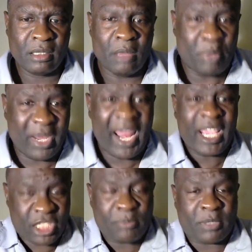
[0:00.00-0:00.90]
But I
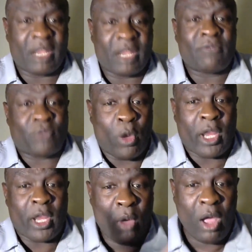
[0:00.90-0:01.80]
accepted it for
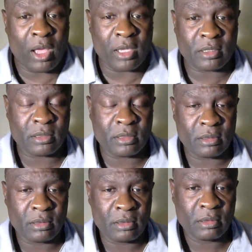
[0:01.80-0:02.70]
what it was.
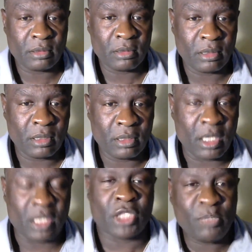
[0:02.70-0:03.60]

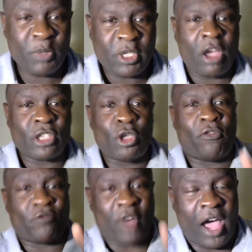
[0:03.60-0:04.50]
Just because your
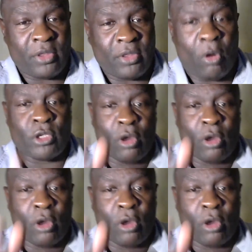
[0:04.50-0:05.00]
father or